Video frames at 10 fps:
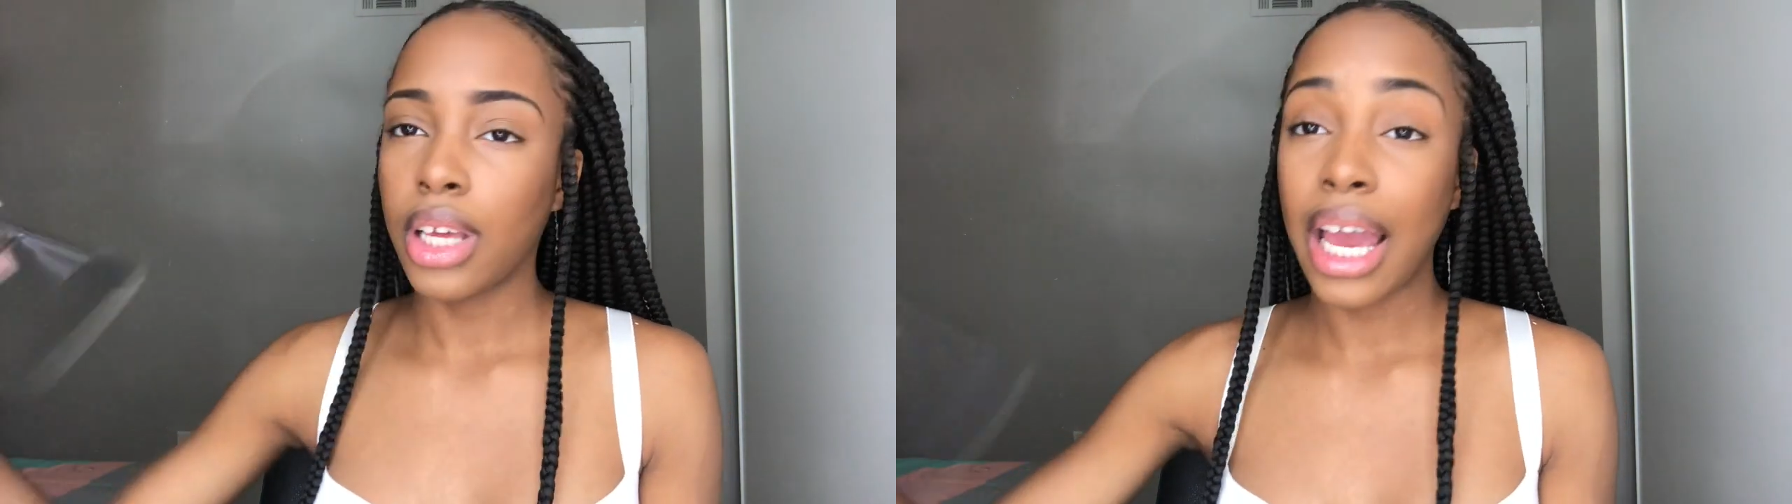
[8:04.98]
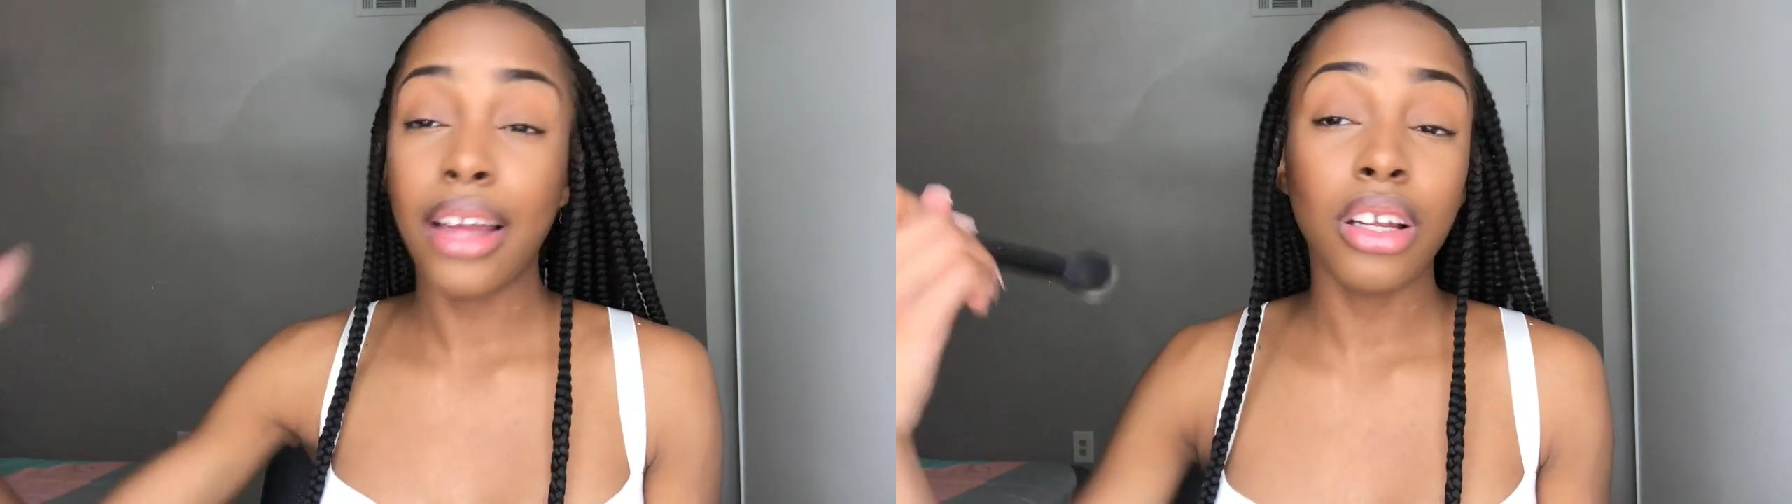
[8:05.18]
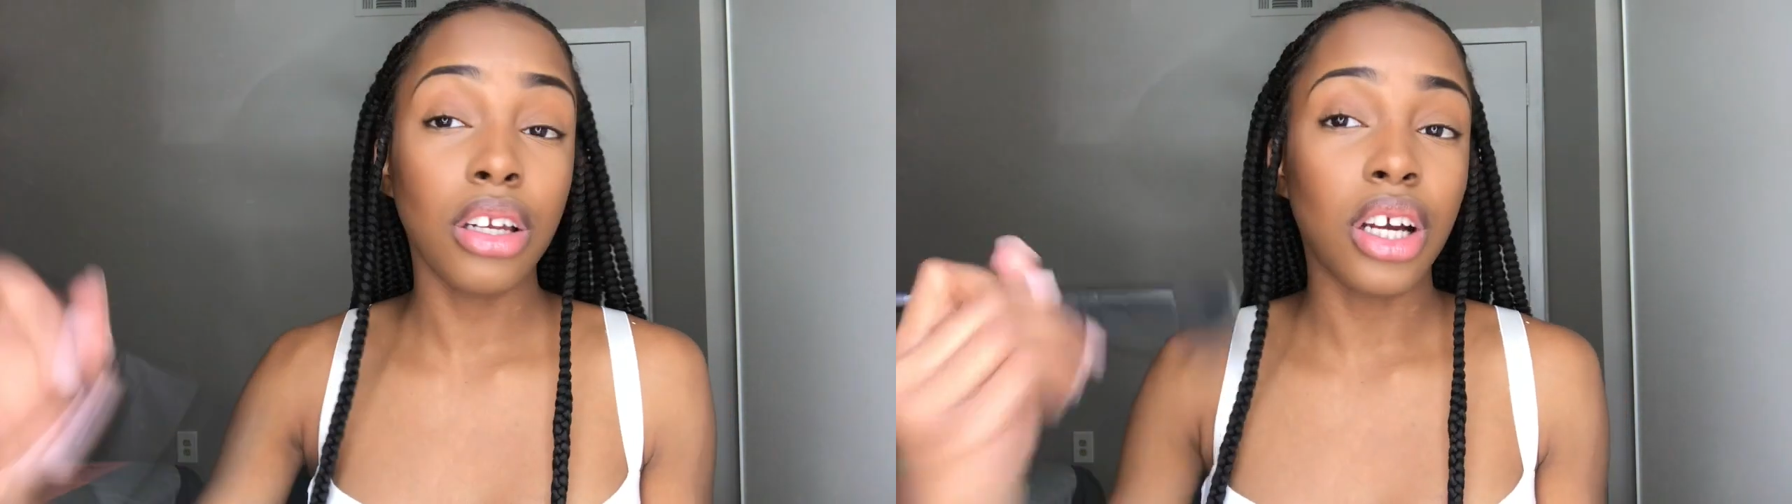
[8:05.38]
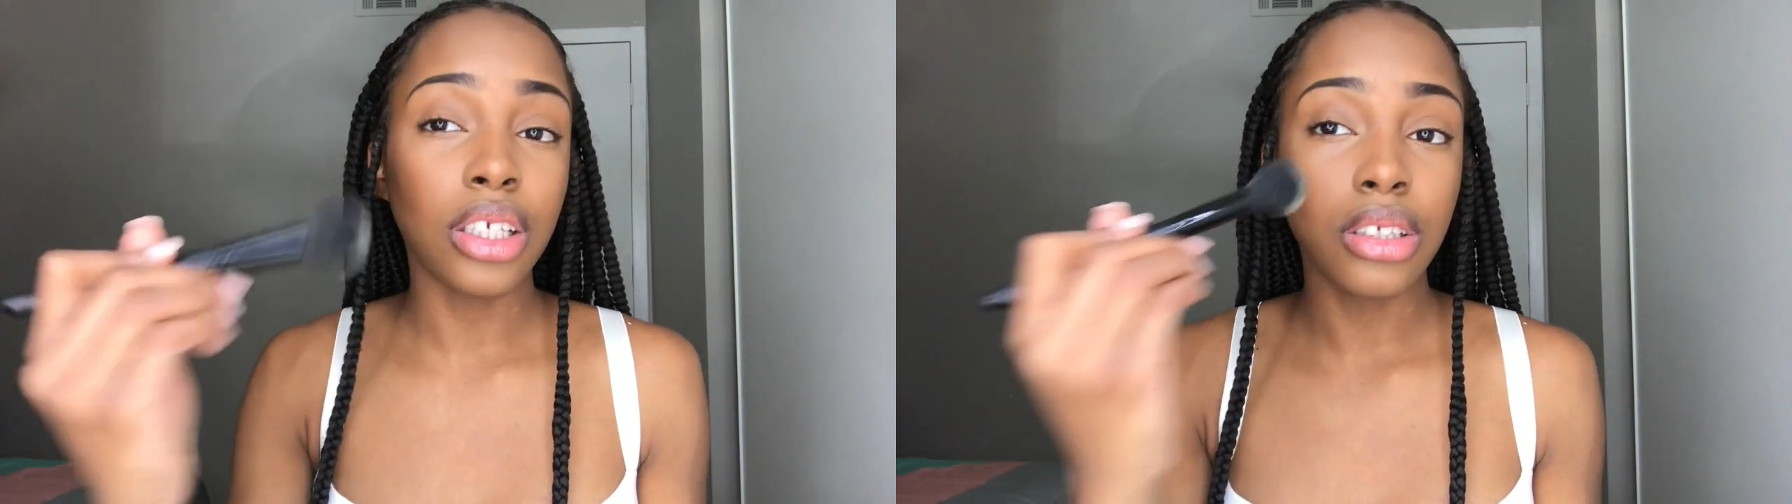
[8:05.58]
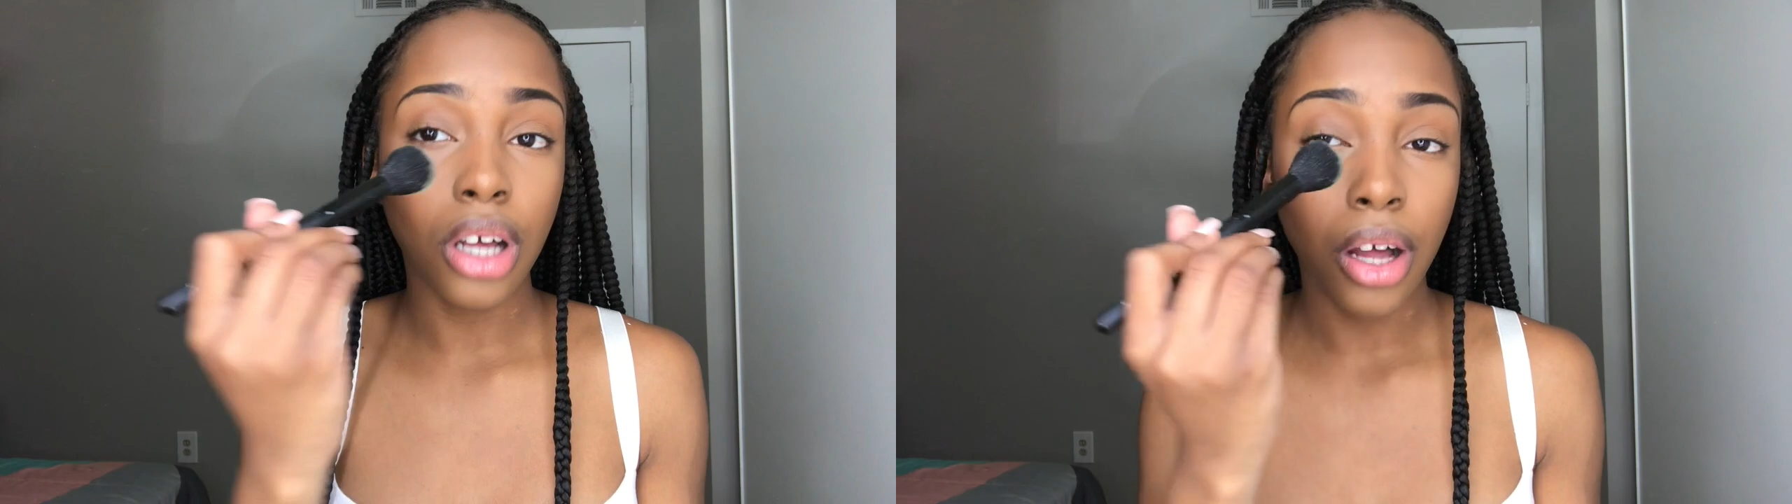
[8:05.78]
kind of knock
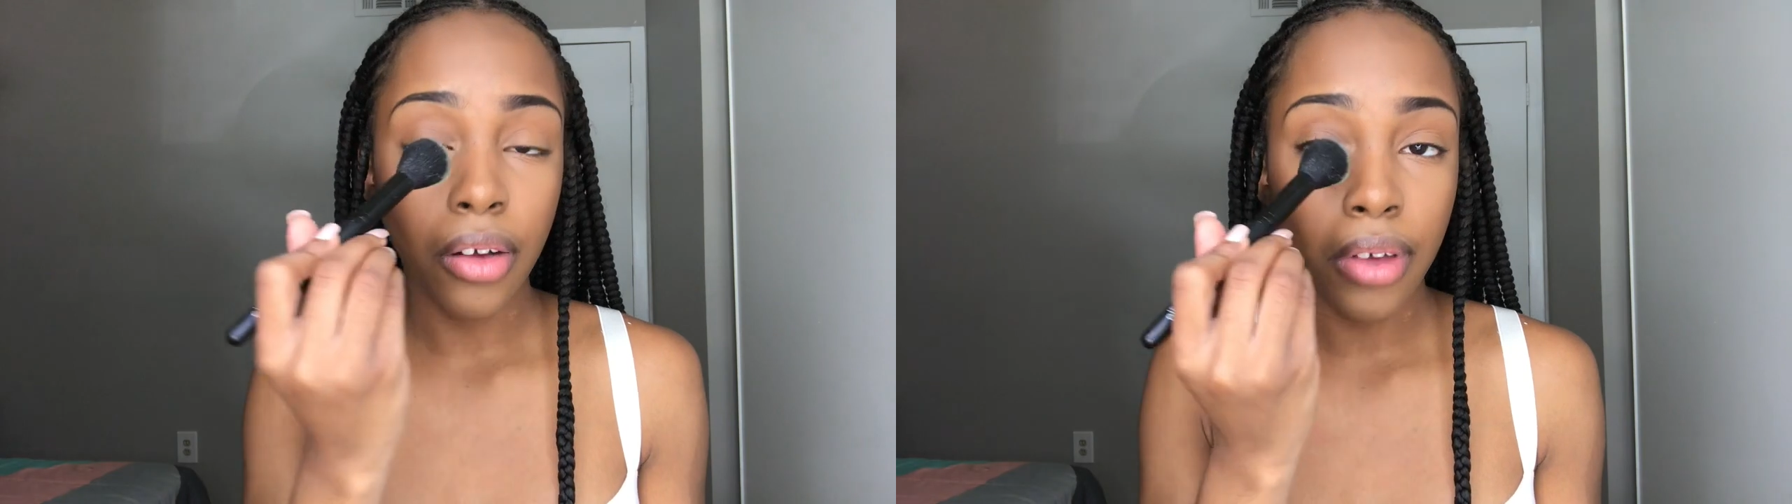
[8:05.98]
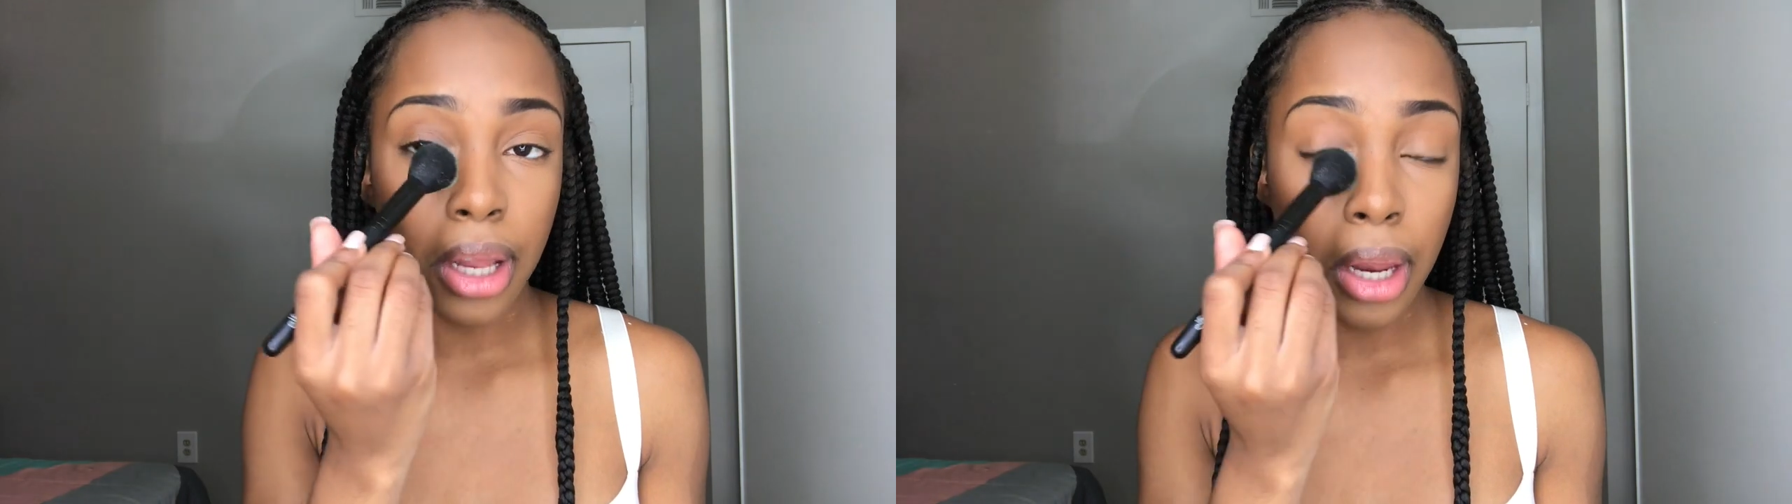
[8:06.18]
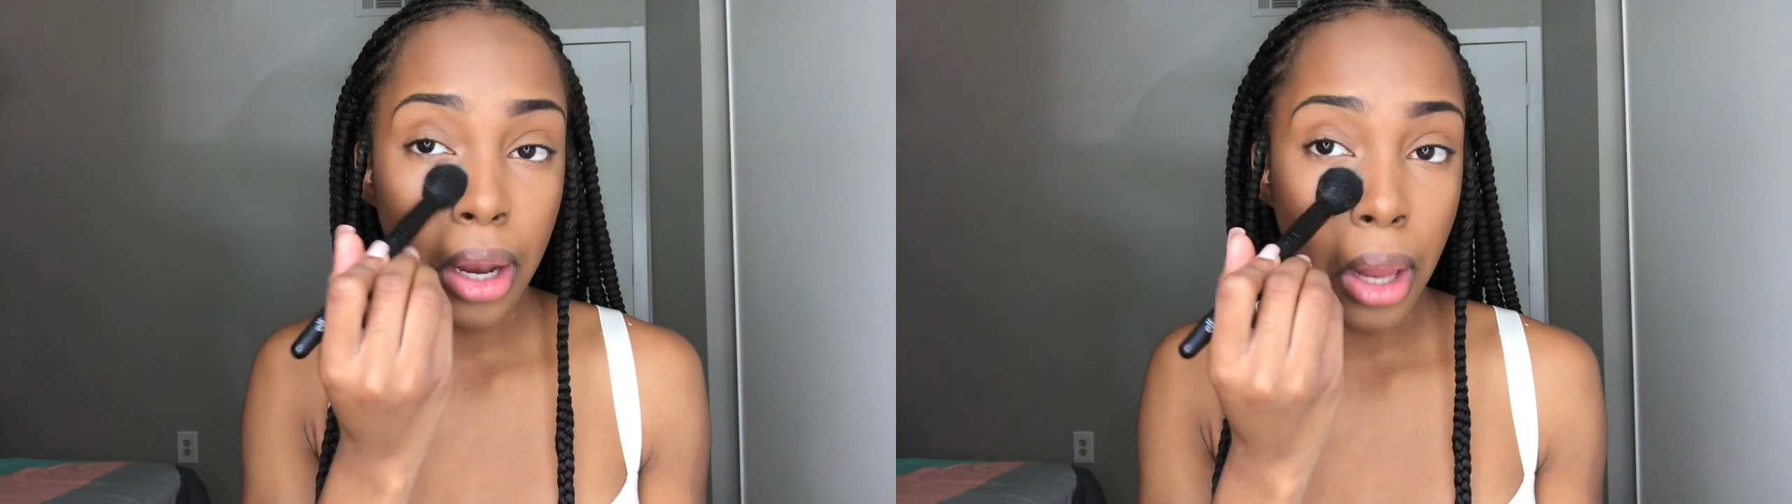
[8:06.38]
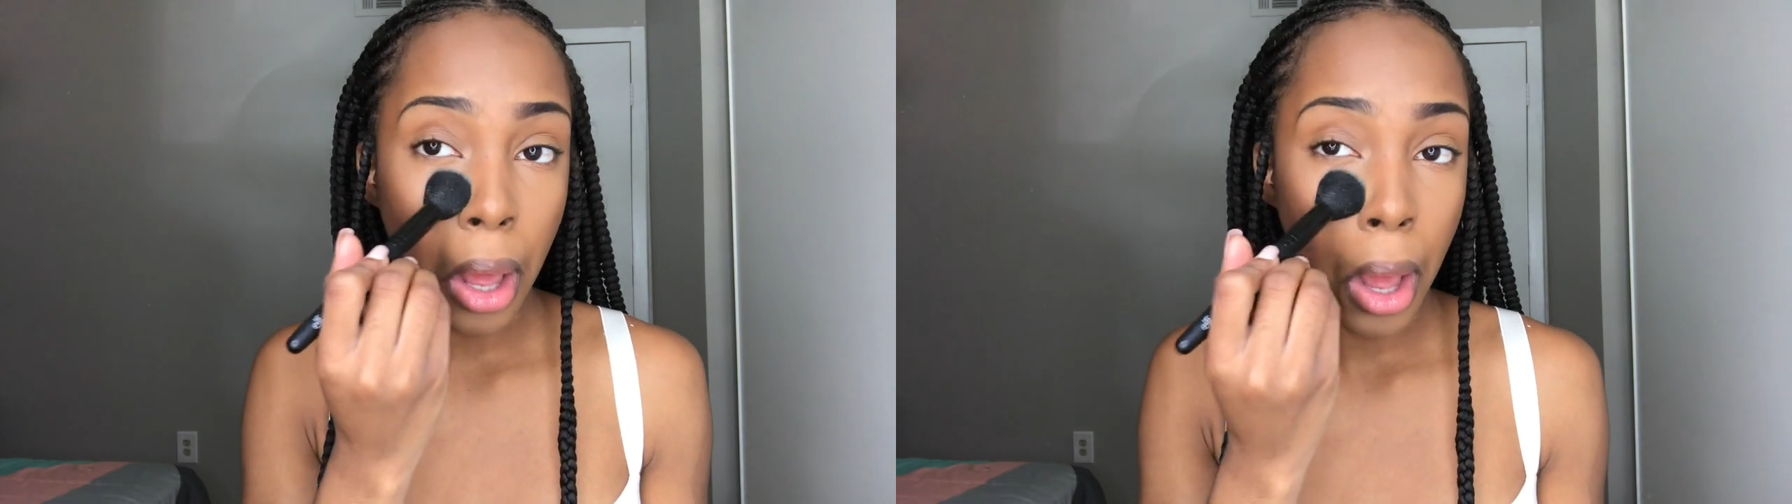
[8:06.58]
it off, and then